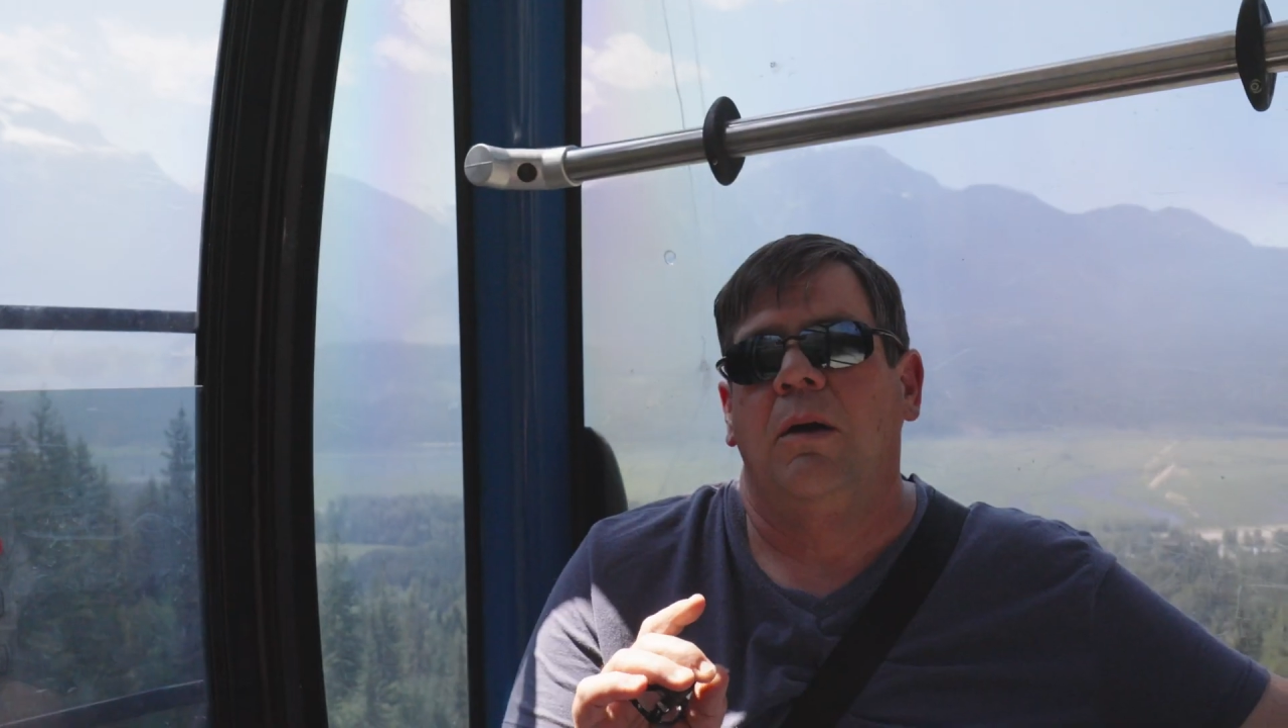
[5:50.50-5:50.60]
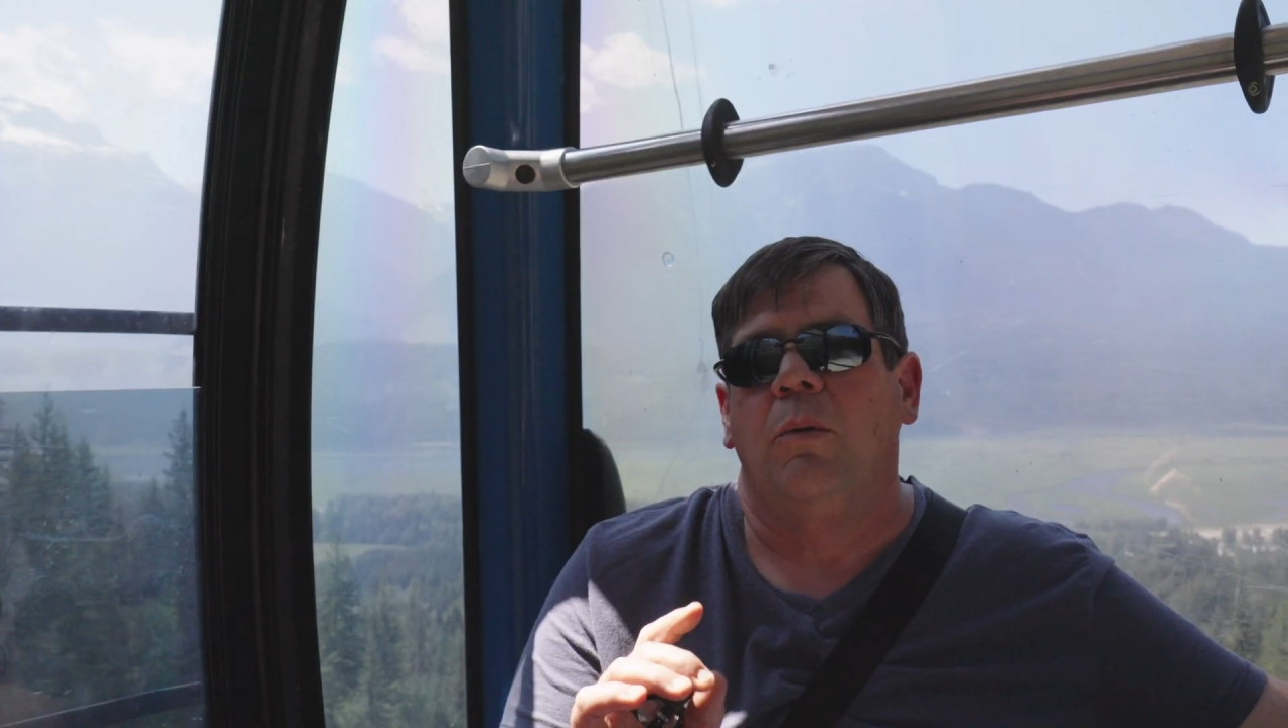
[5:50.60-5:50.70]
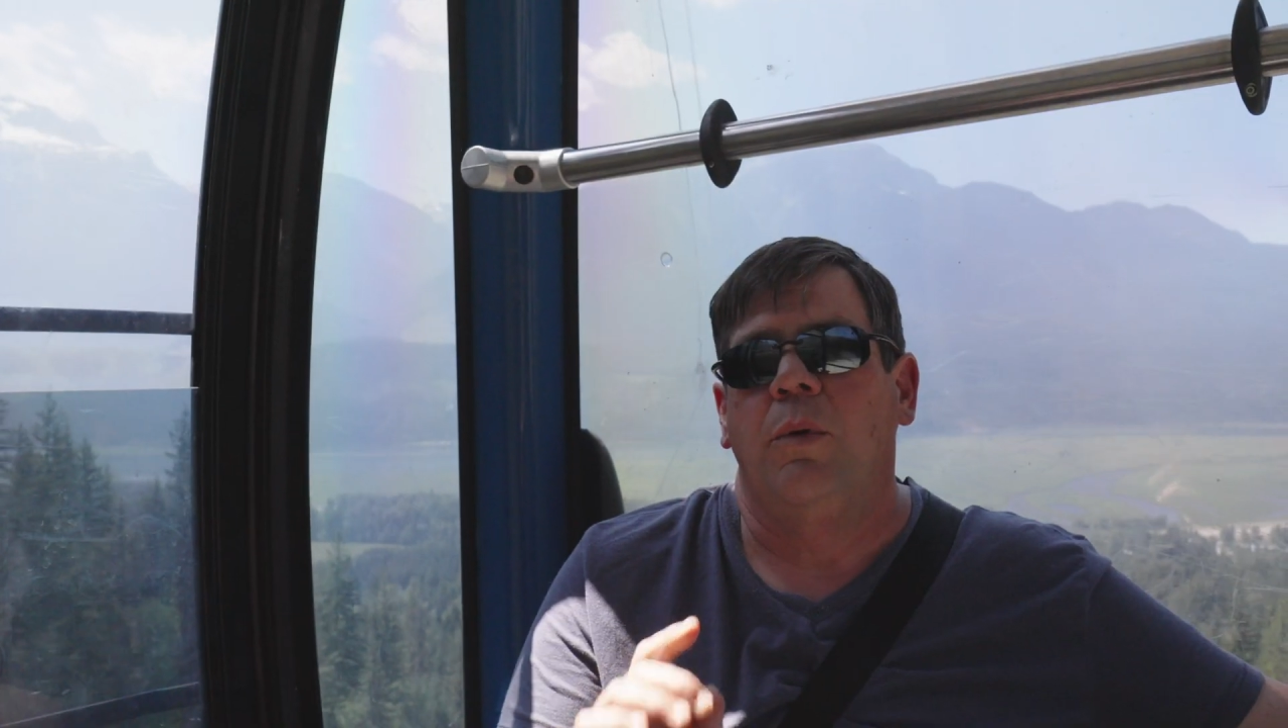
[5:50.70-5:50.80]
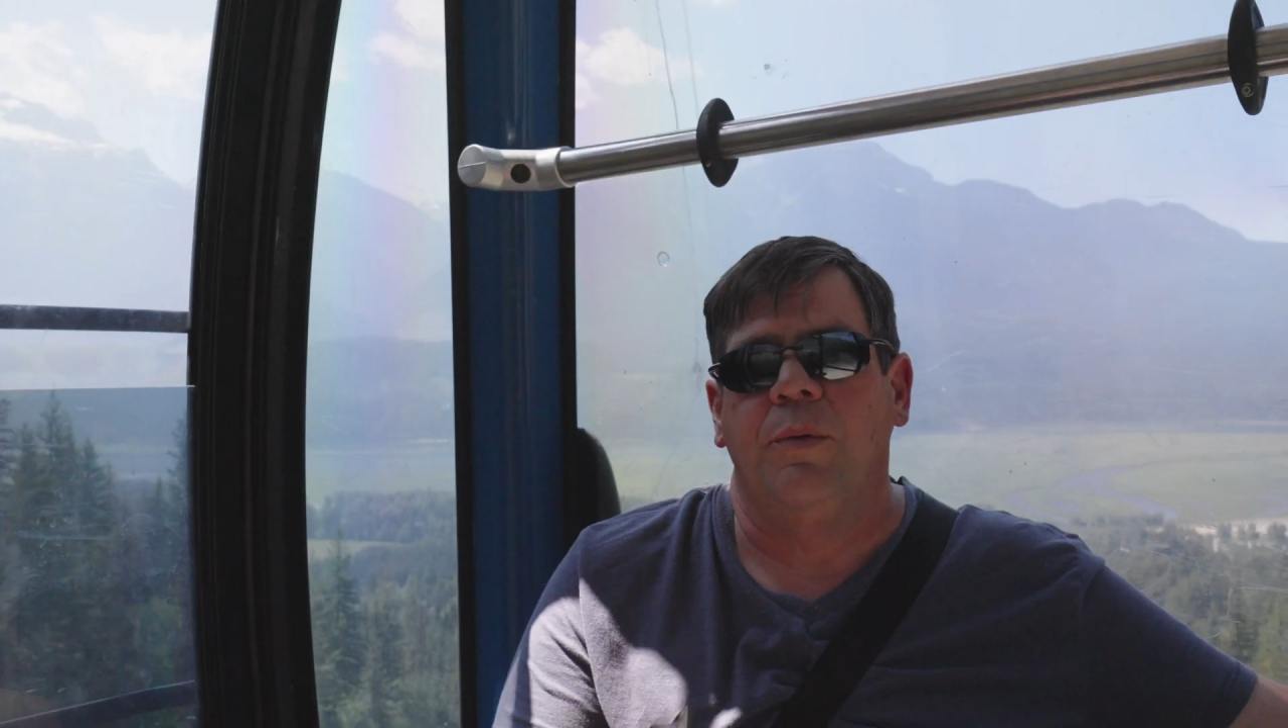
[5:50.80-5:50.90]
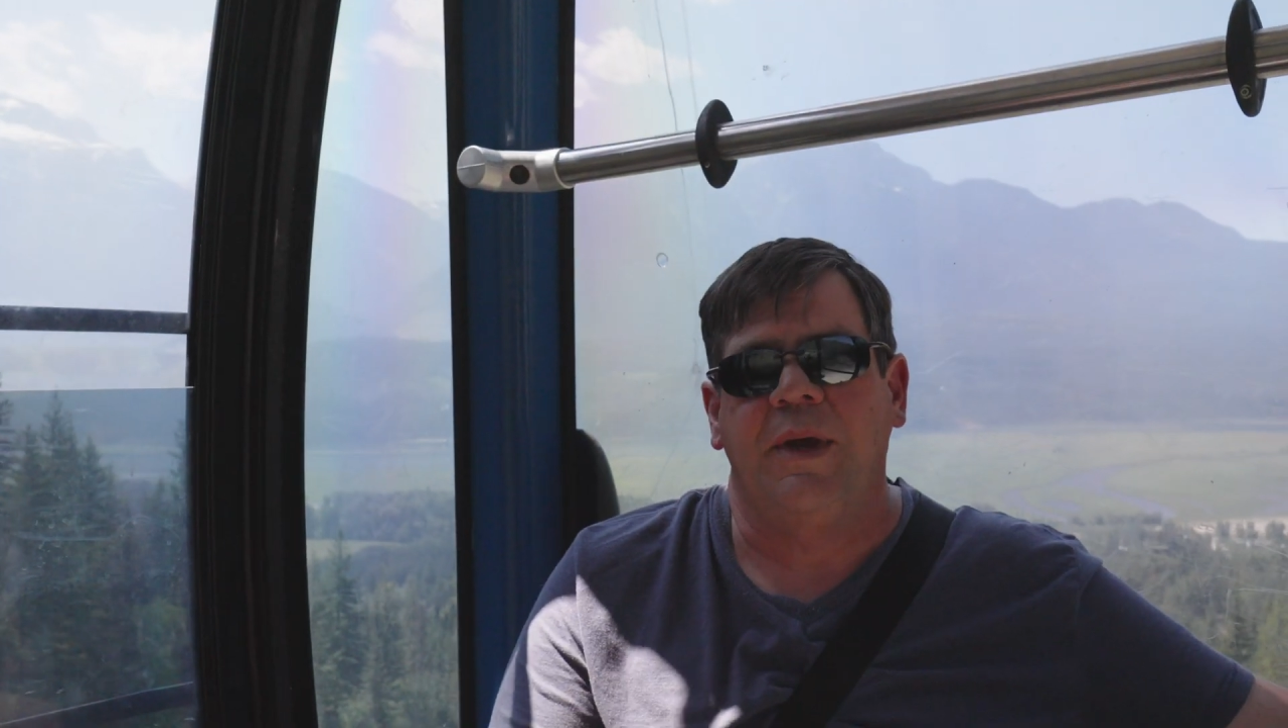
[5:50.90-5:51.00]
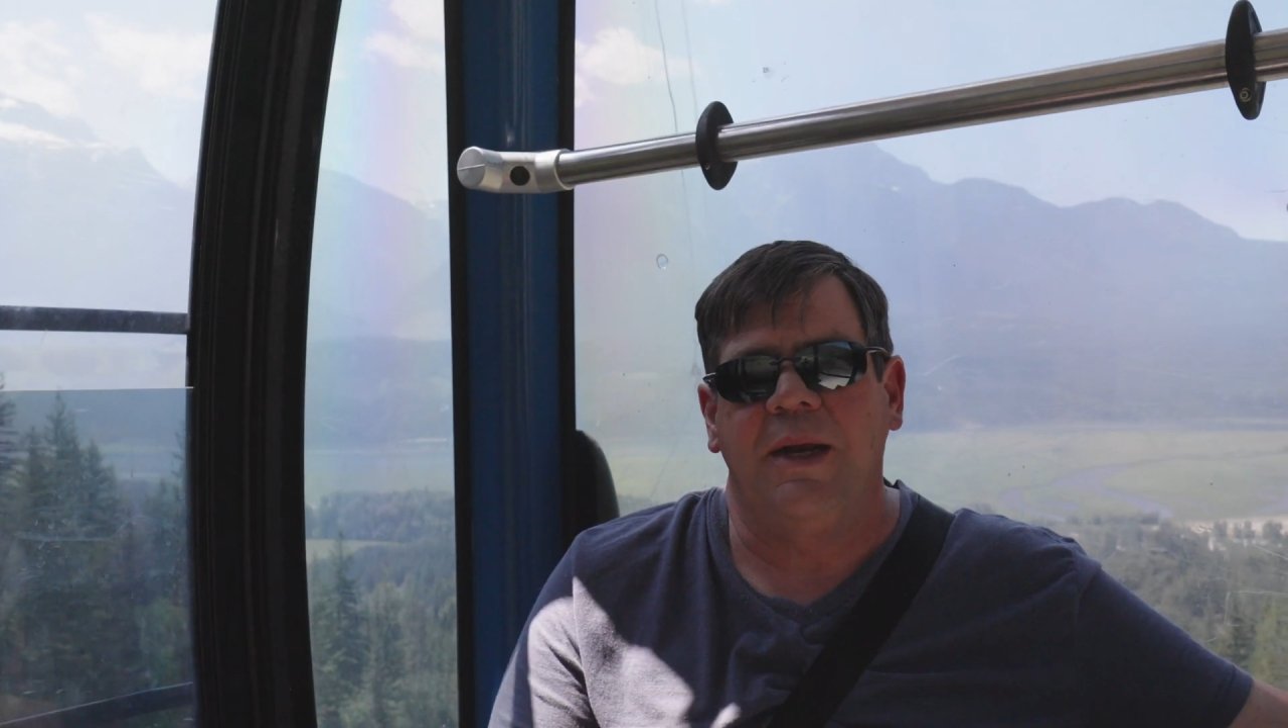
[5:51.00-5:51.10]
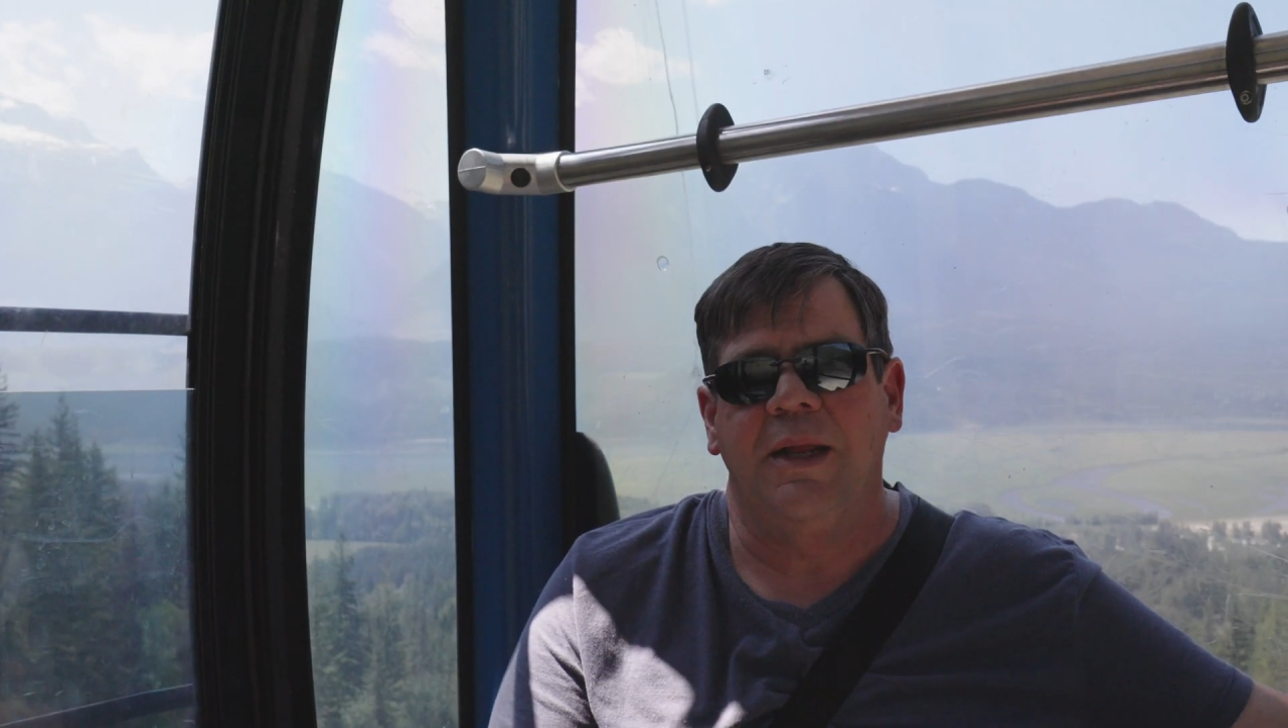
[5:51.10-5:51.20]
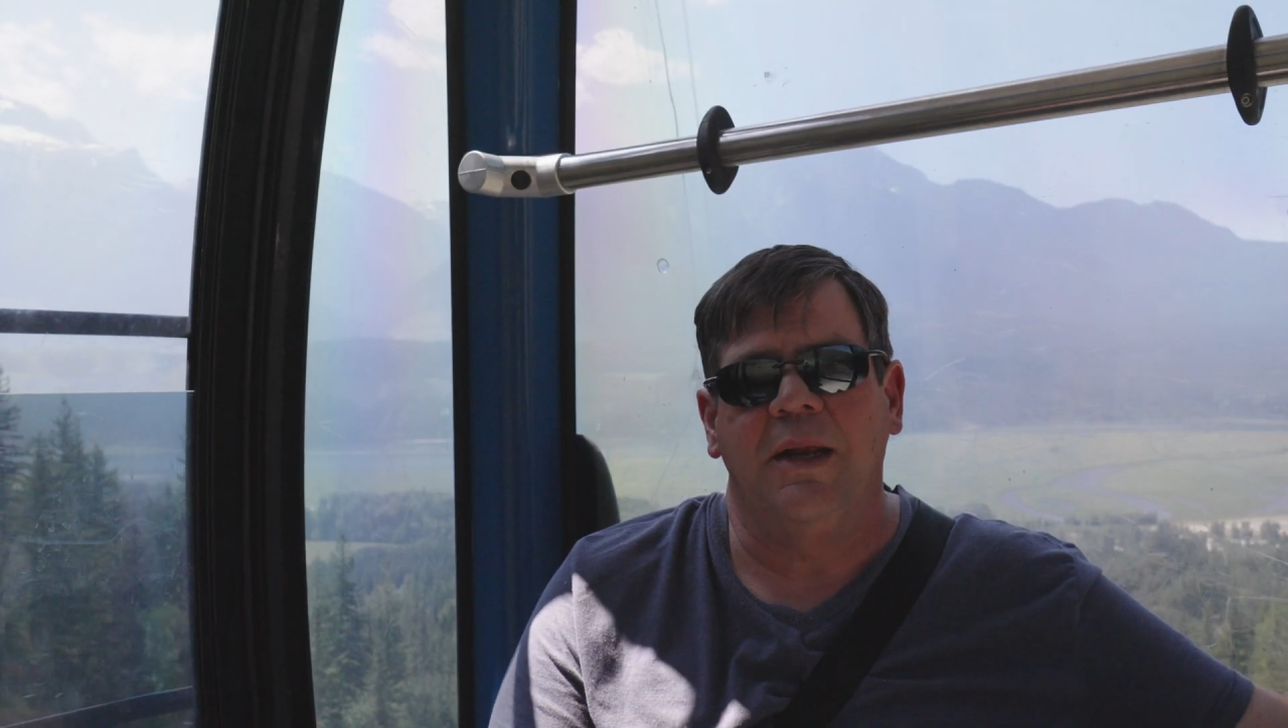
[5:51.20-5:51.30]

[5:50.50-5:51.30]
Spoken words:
we were getting a